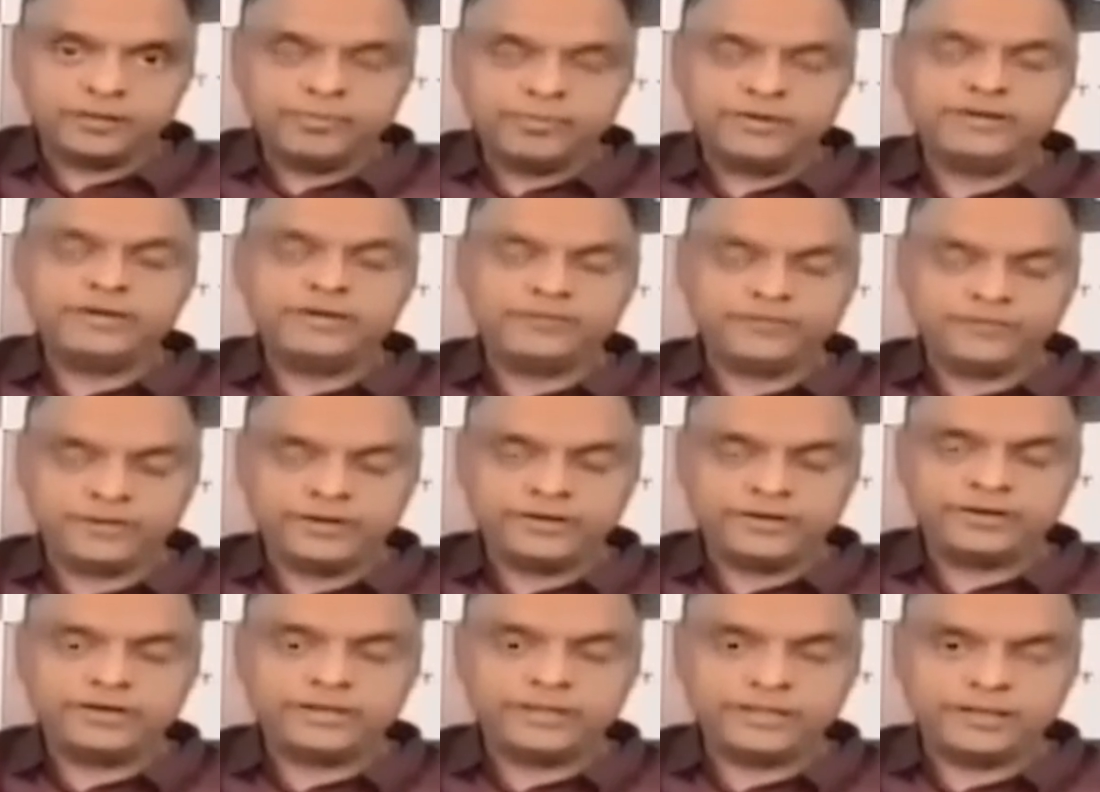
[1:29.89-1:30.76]
But
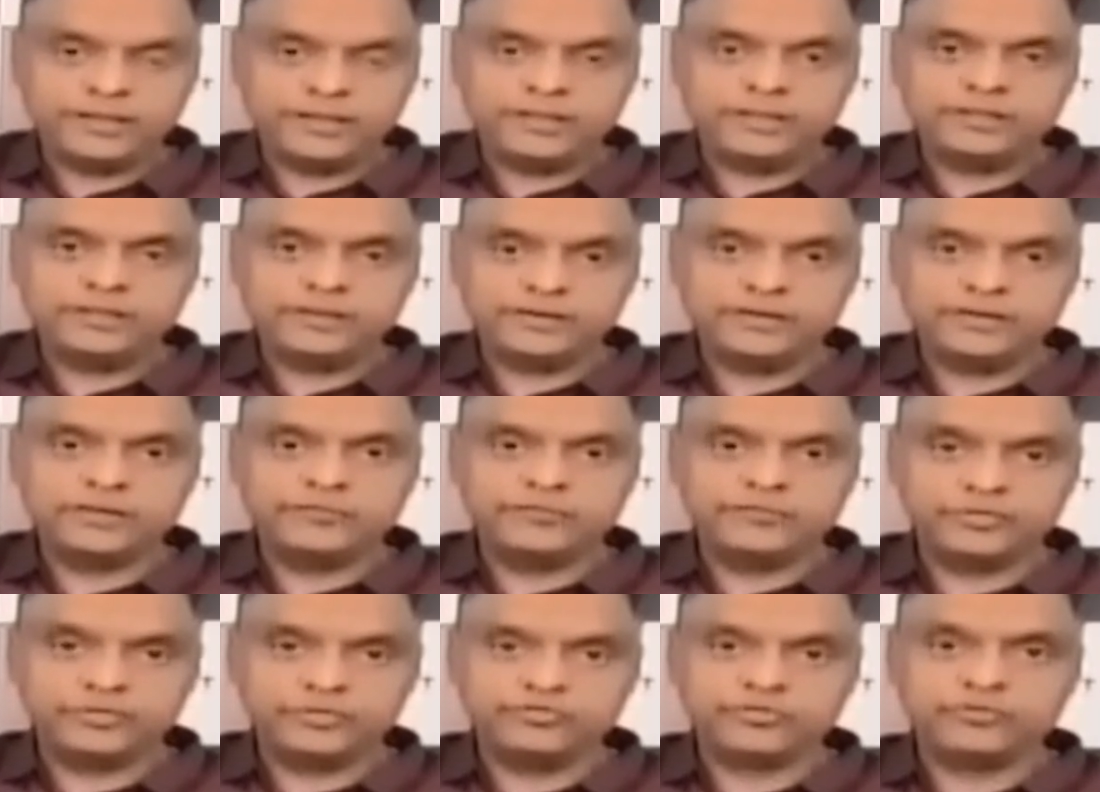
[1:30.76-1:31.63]
definitely in the near
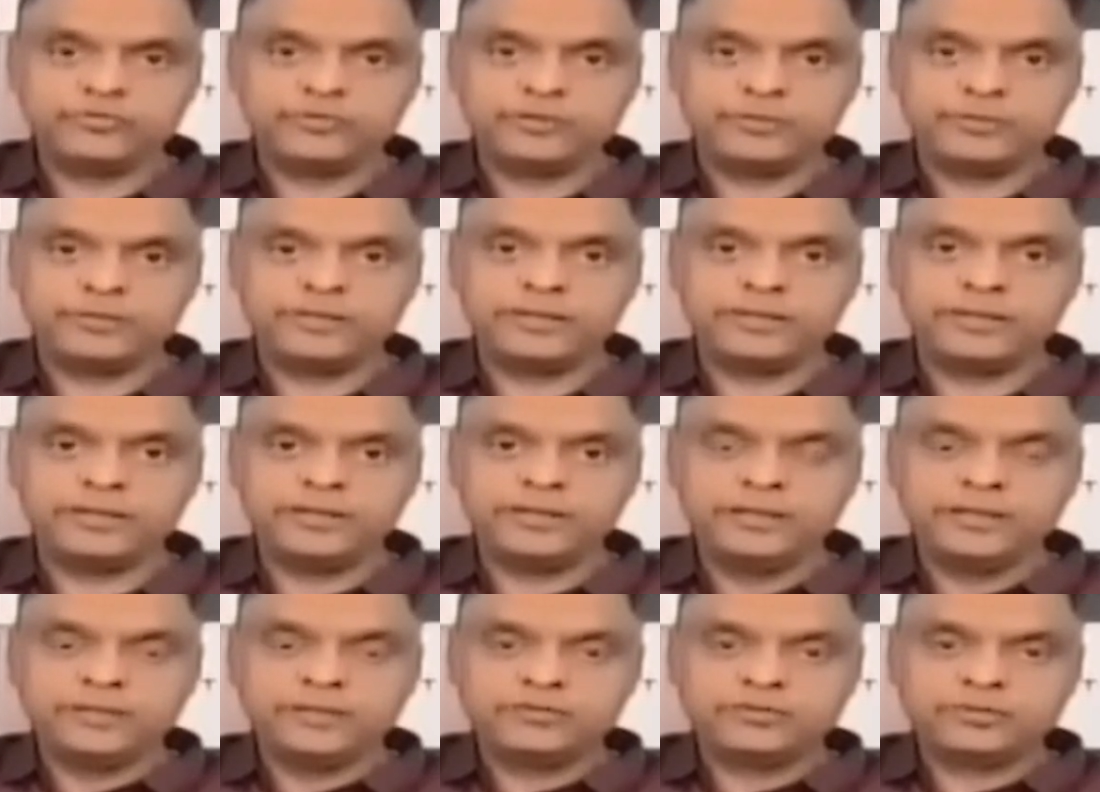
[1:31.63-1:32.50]
future, we'll be
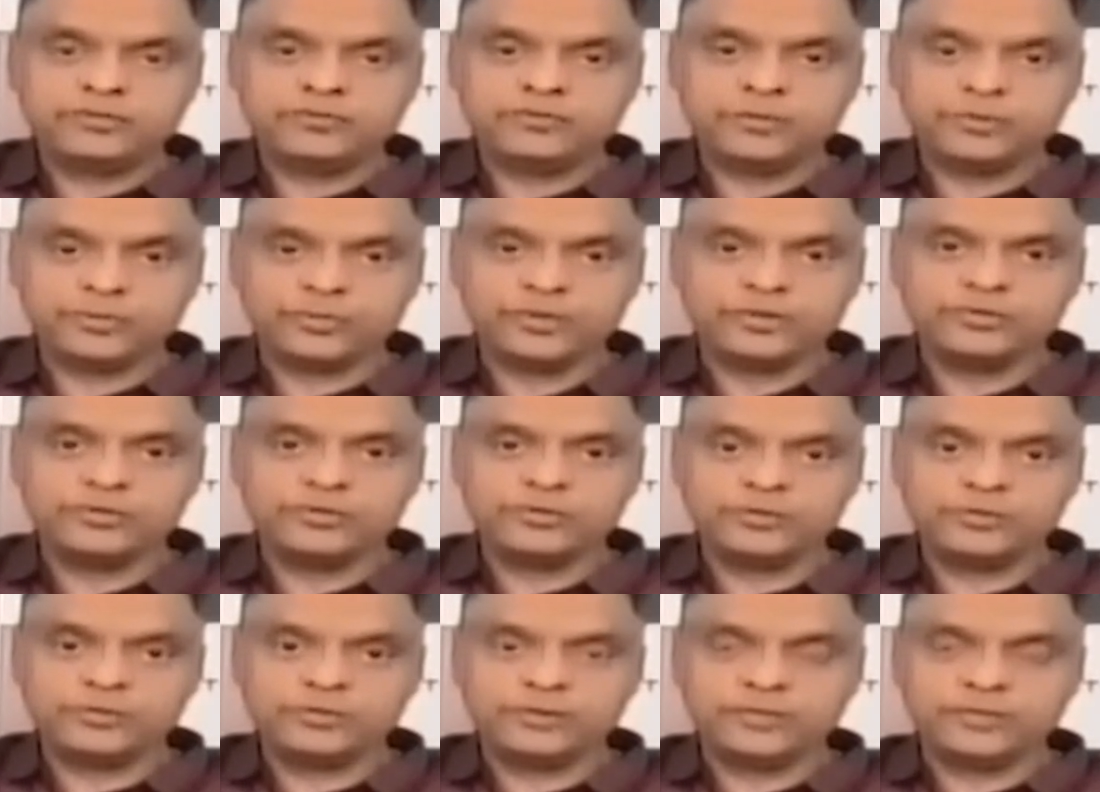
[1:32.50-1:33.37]
sort of looking
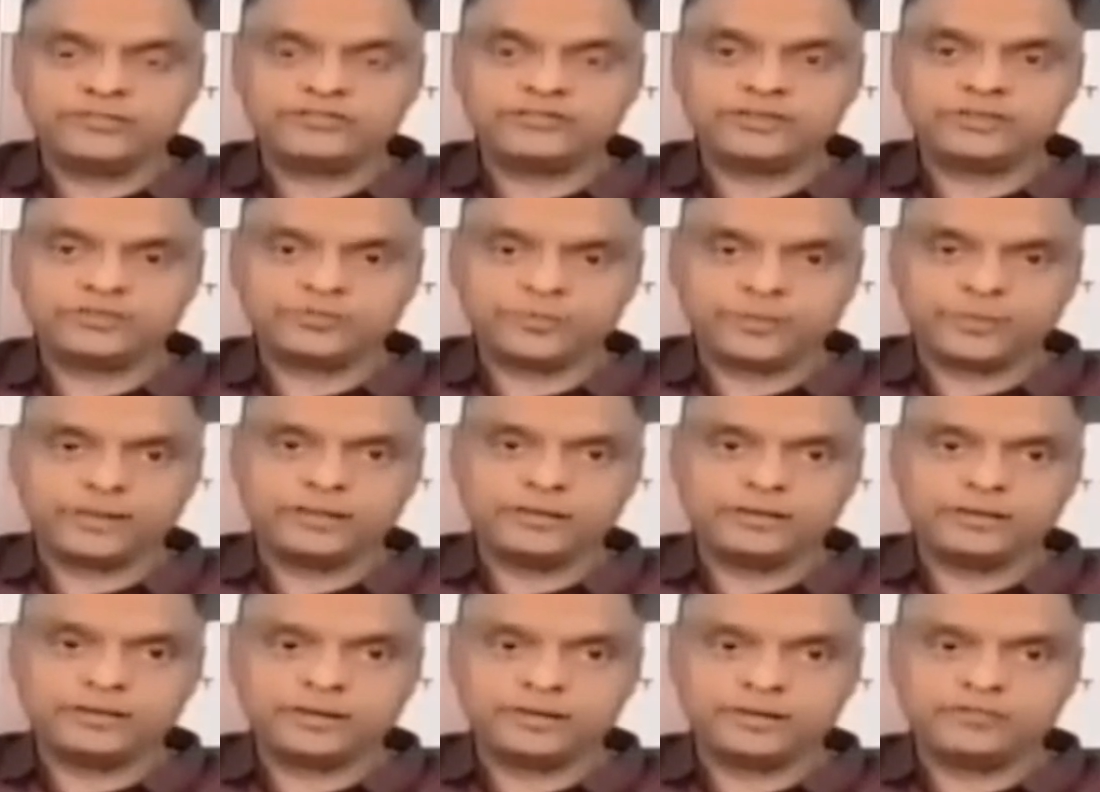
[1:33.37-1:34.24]
to list as
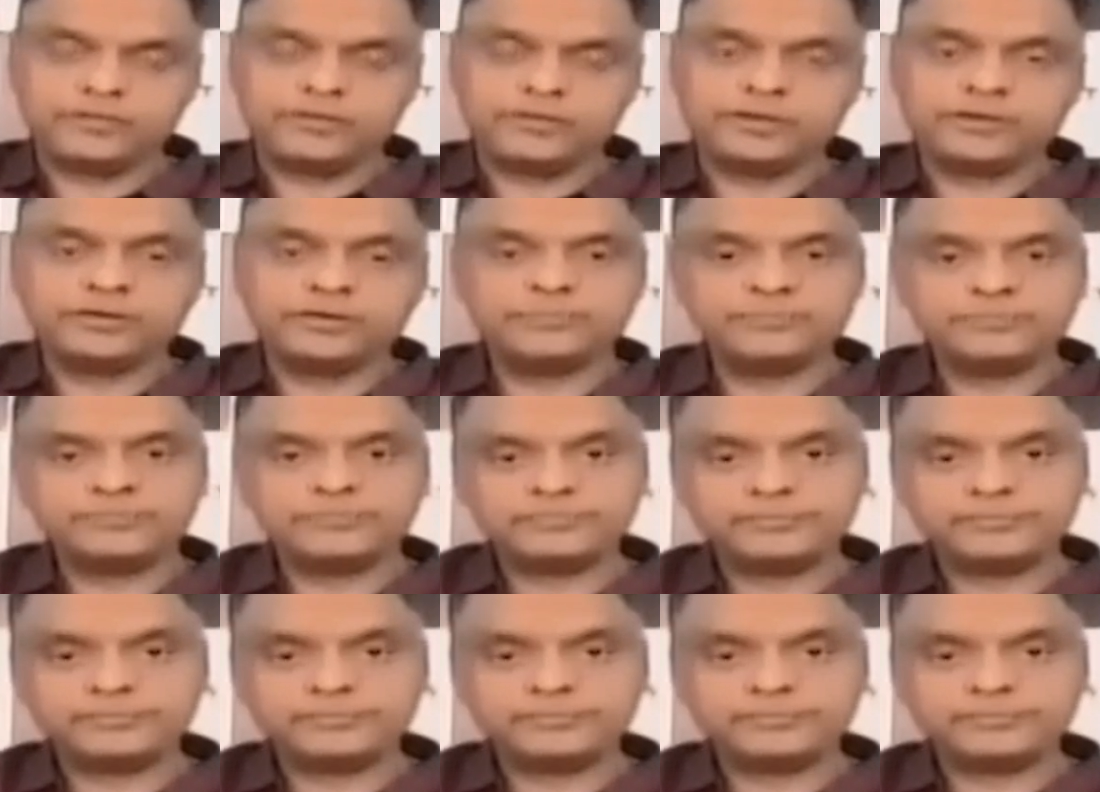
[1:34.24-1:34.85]
well, Nivedana.